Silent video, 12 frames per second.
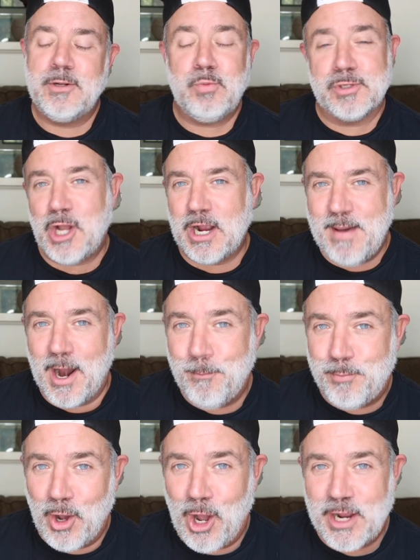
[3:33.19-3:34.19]
will talk about a
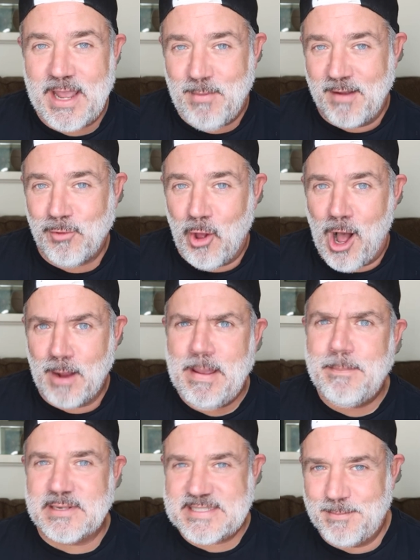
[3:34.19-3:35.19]
book in my vlog,
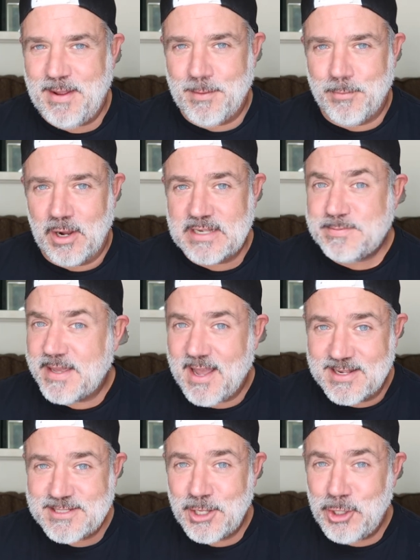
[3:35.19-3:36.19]
people send me the books
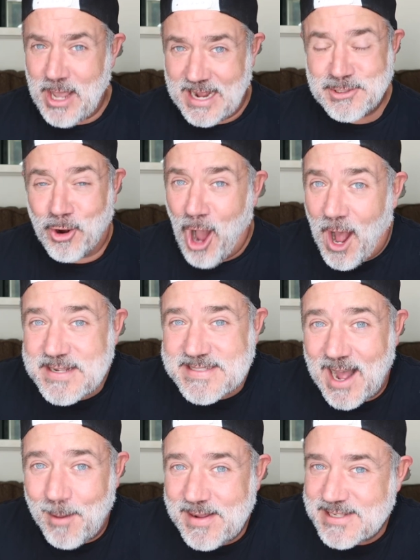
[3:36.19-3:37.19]
because you guys are
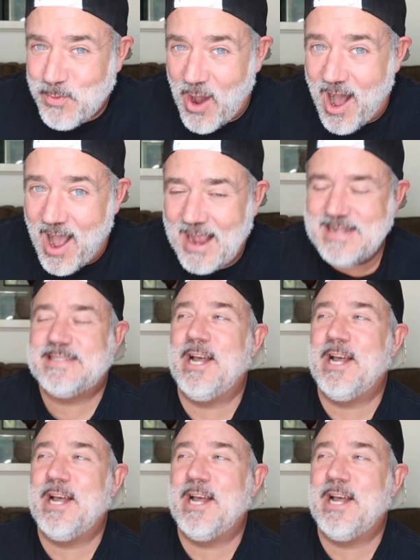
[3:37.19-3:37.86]
awesome is why.